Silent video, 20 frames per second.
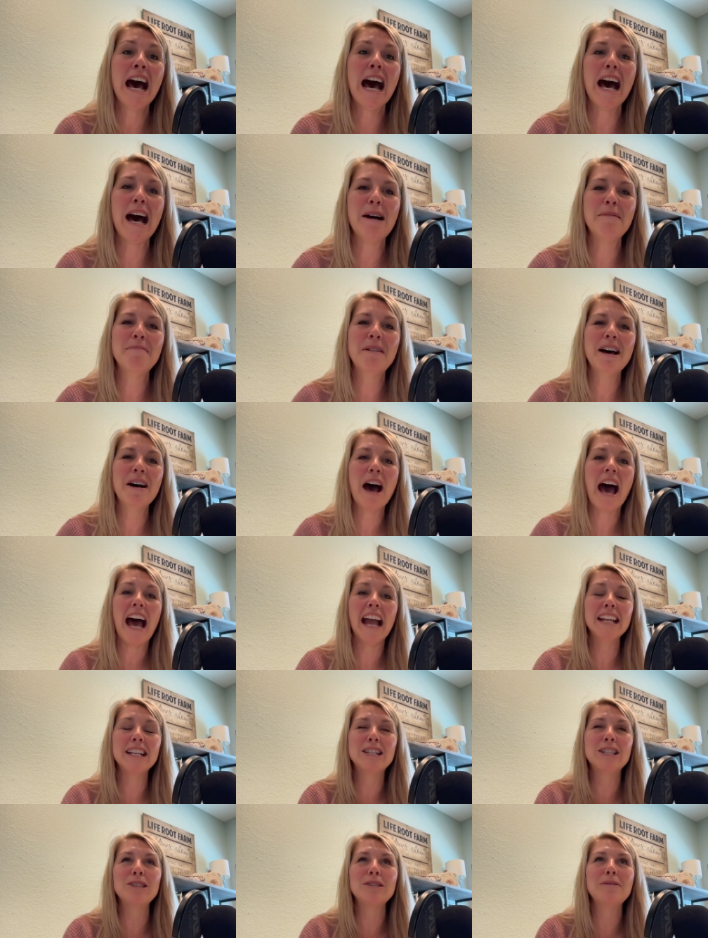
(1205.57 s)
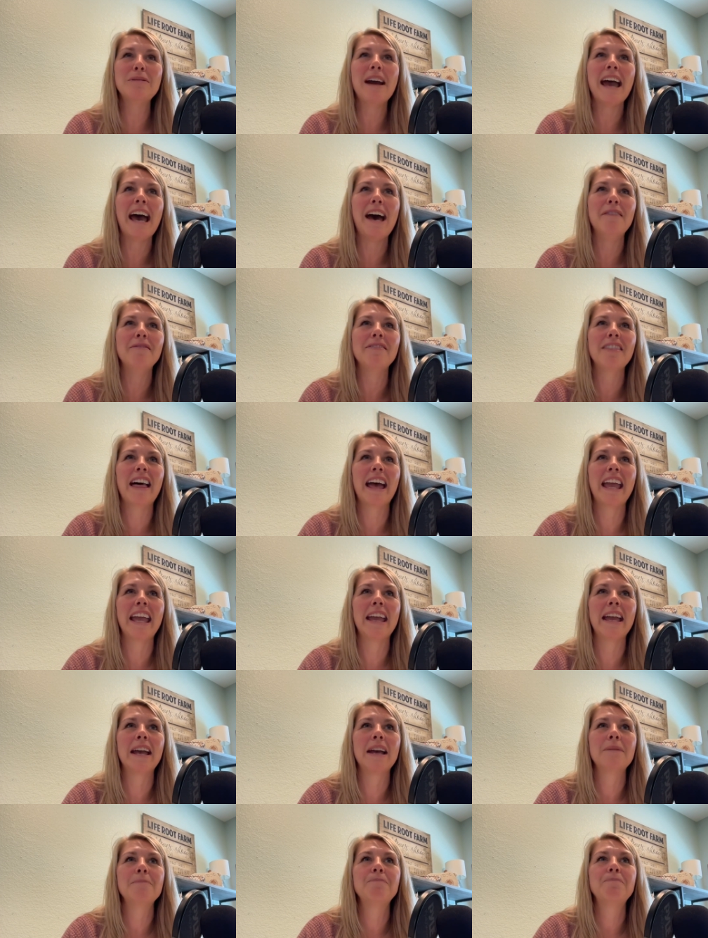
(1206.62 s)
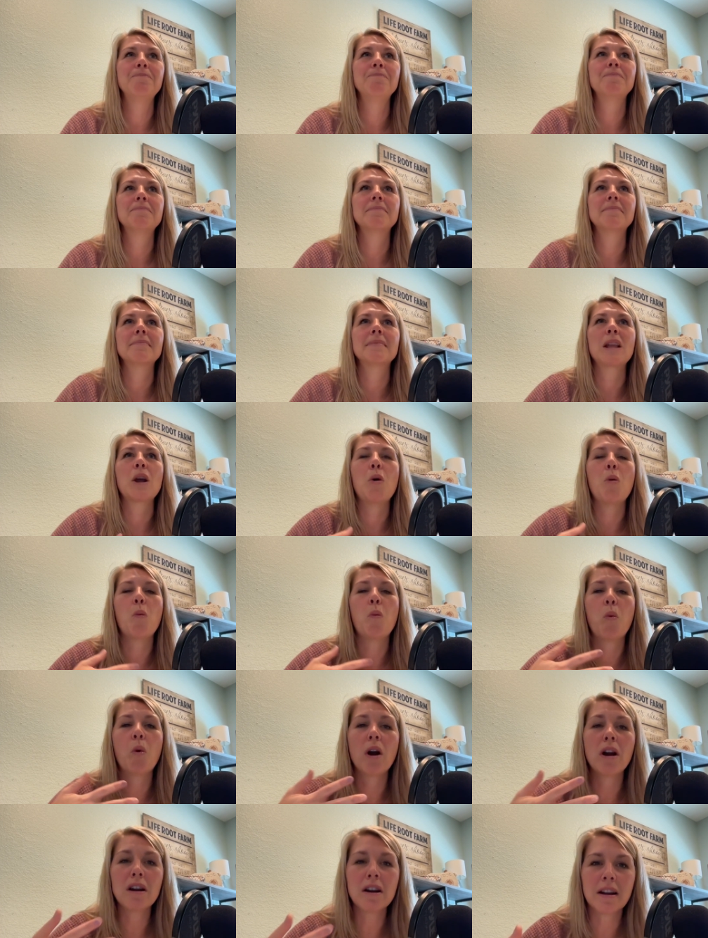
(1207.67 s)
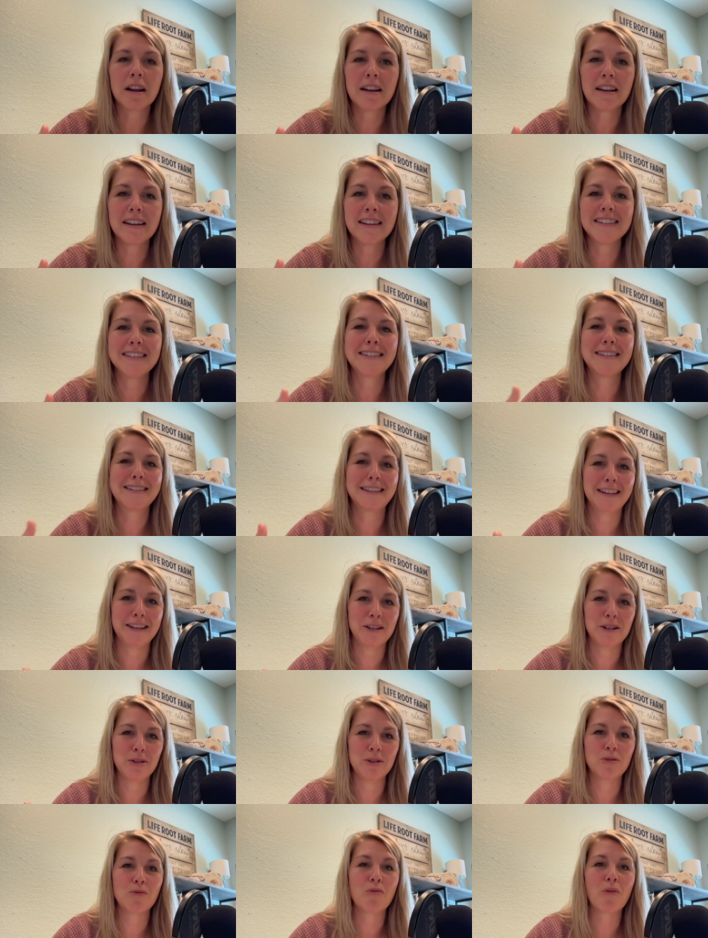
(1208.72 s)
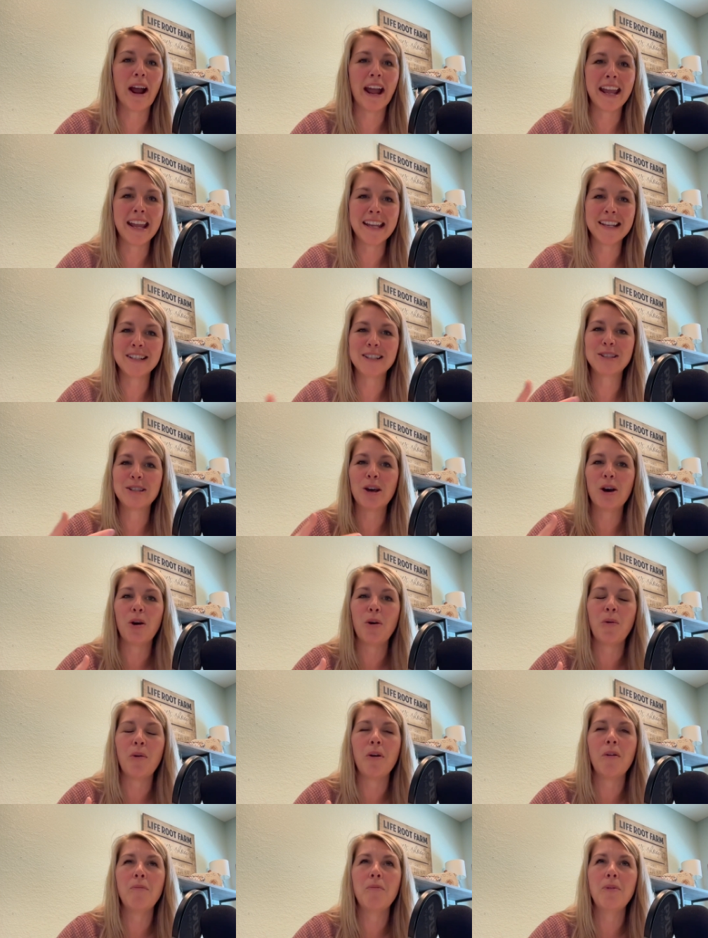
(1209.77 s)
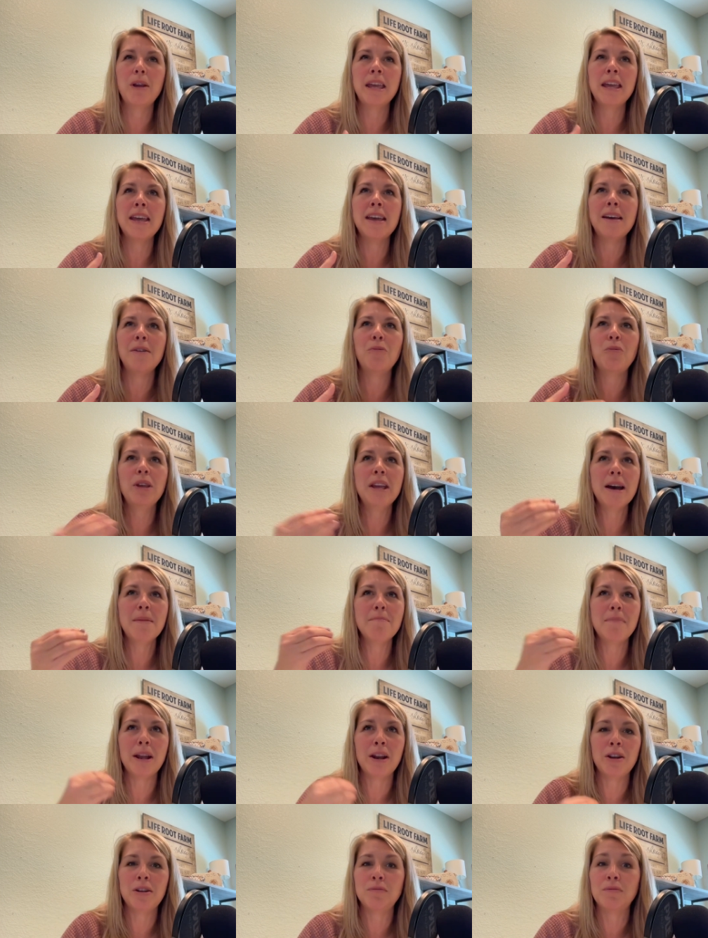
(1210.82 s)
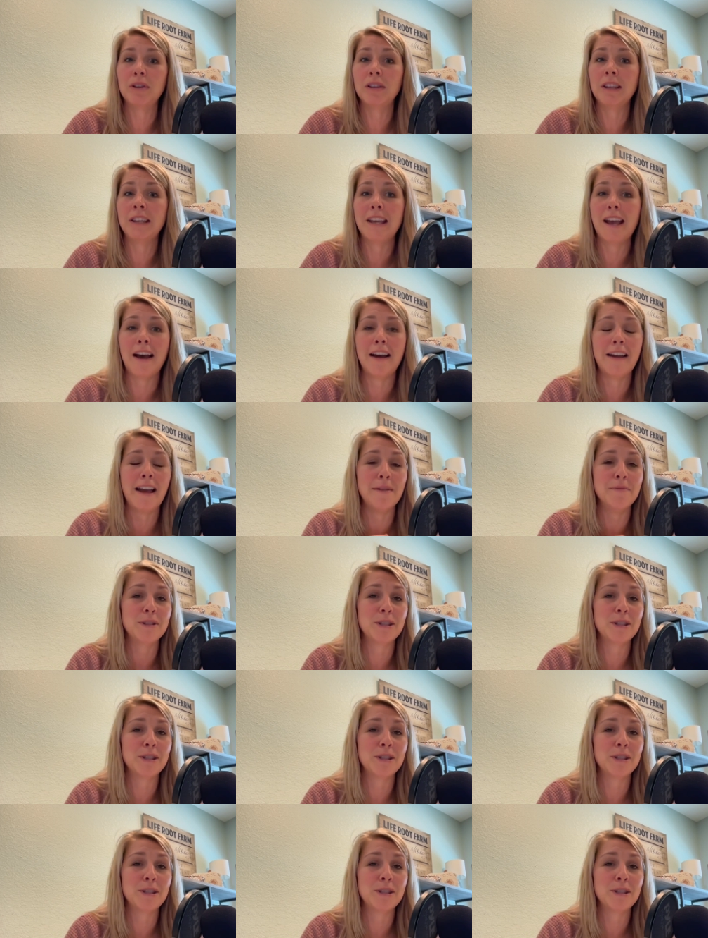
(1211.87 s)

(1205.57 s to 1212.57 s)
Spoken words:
I do have like work skills, right? So we got married really young.